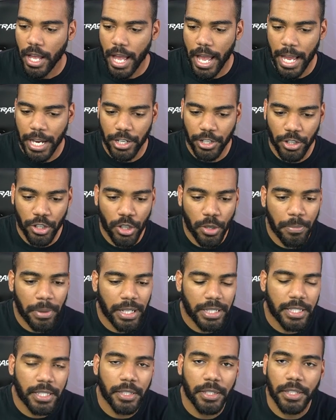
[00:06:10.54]
and you're
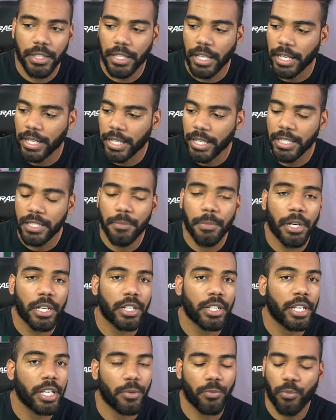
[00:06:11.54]
about to, and he's about
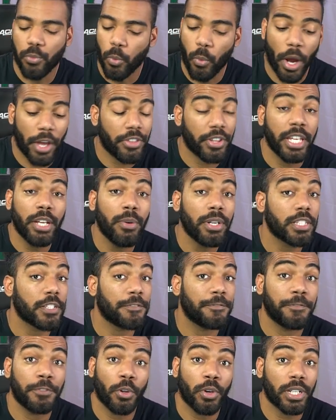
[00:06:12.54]
to, whether he went to
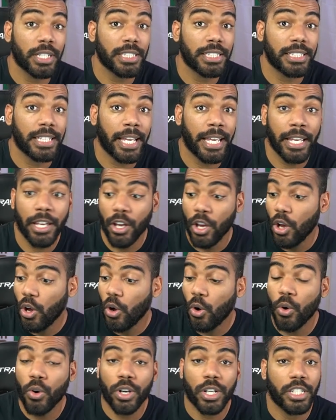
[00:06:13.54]
Florida State
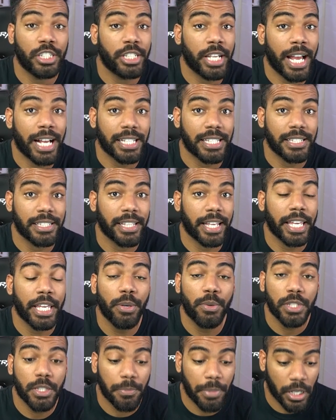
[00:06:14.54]
or to Jackson State, he
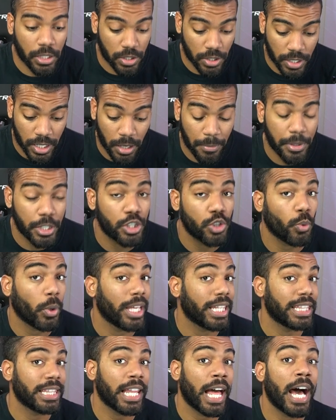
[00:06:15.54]
was about to come into
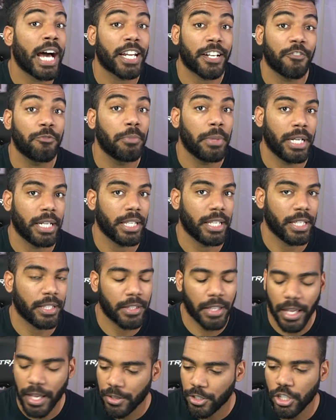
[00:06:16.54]
a lot of money.
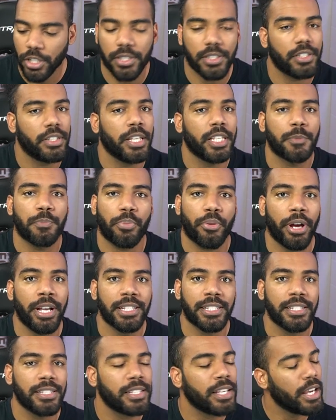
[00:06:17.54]
Just his
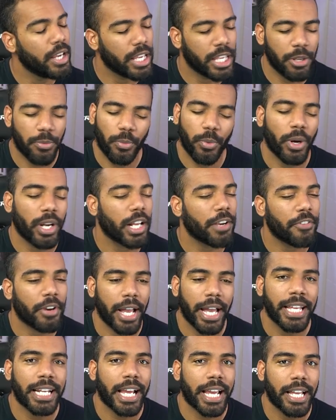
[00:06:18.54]
presence, he whatever
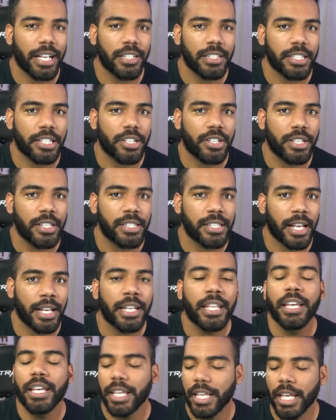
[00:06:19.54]
NIL deal he
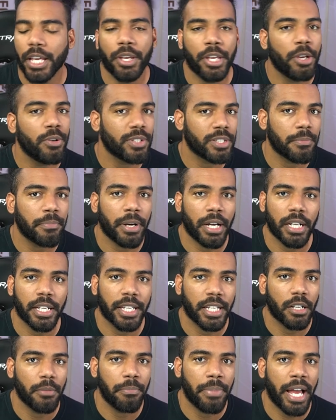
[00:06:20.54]
signed, he was about to
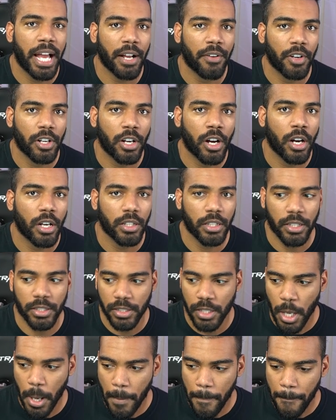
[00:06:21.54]
get a bag regardless.